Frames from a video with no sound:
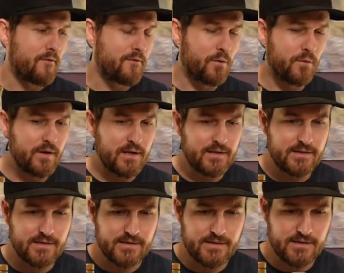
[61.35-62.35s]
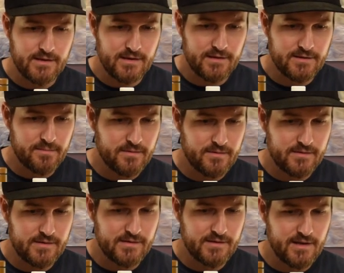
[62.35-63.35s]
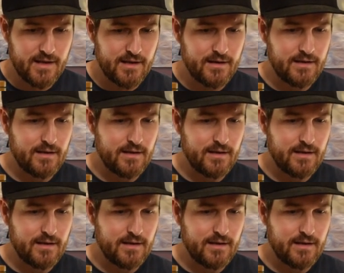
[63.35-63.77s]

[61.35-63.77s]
46%,